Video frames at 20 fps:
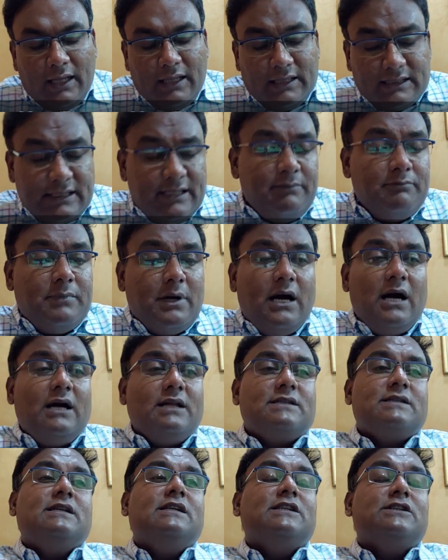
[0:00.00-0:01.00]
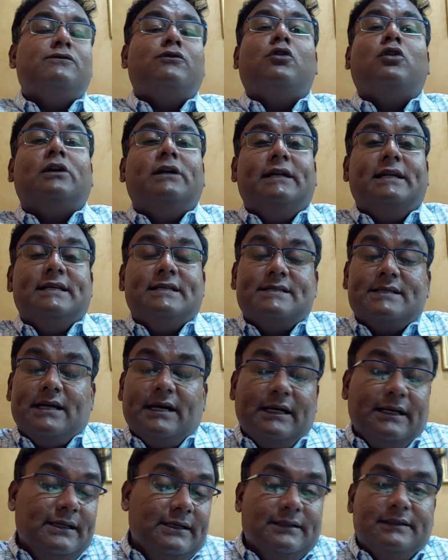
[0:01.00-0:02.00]
See, Mars is for
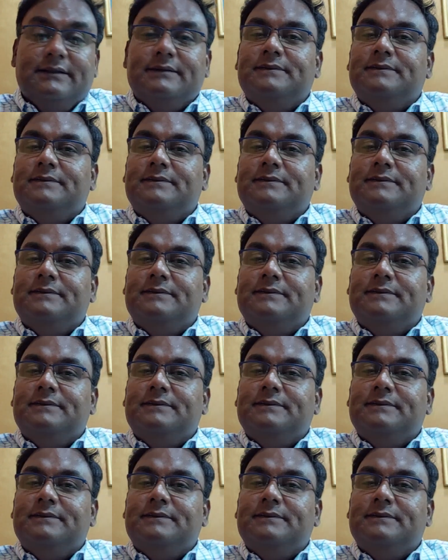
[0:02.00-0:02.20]
desire,